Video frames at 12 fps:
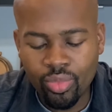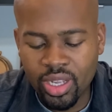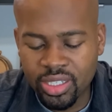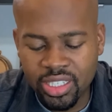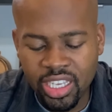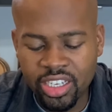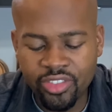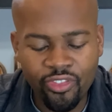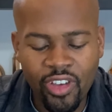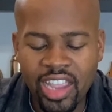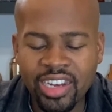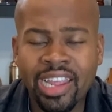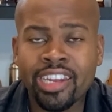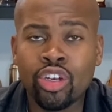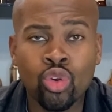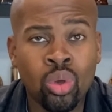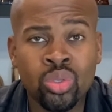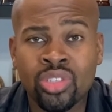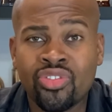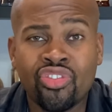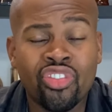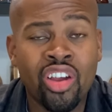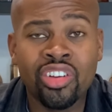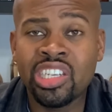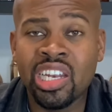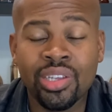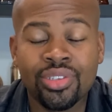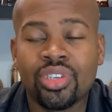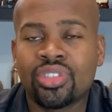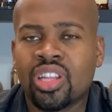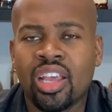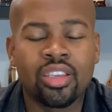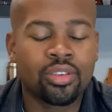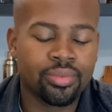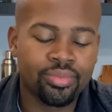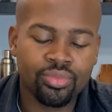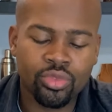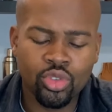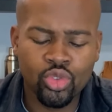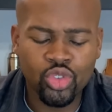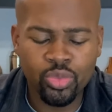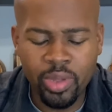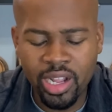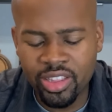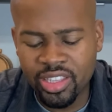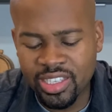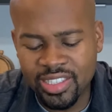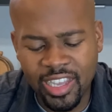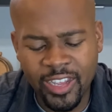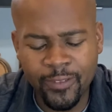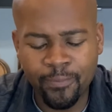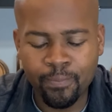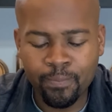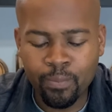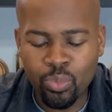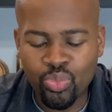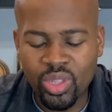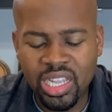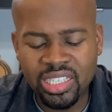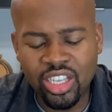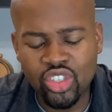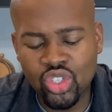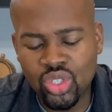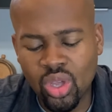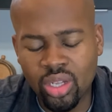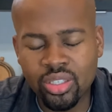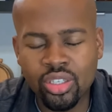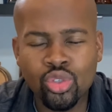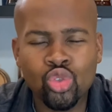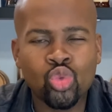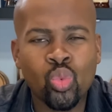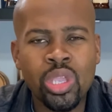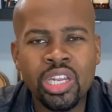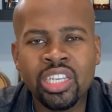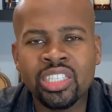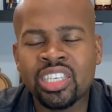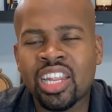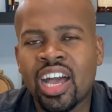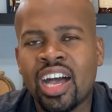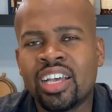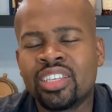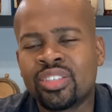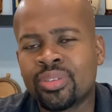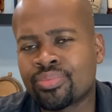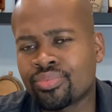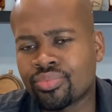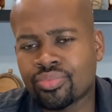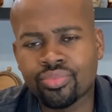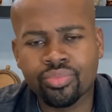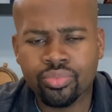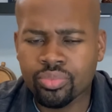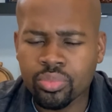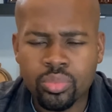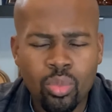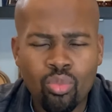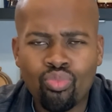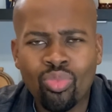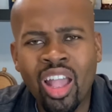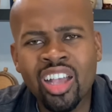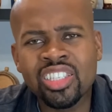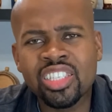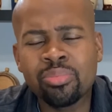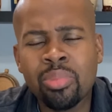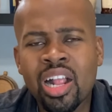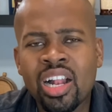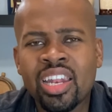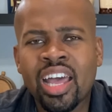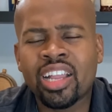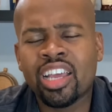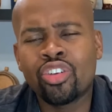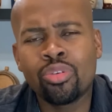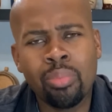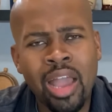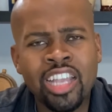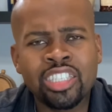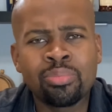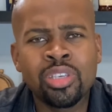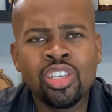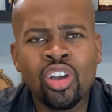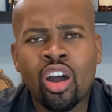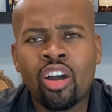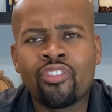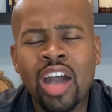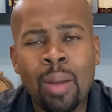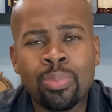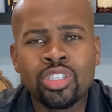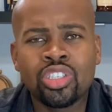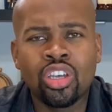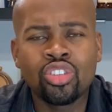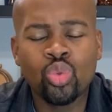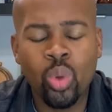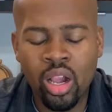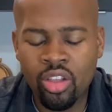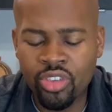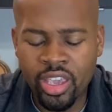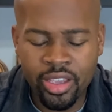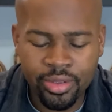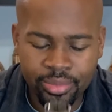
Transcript: Did find that the nose was very delicious. Like you smell this and has a subtle sweetness. It has a smell that kind of reminds me of Appleton 12 year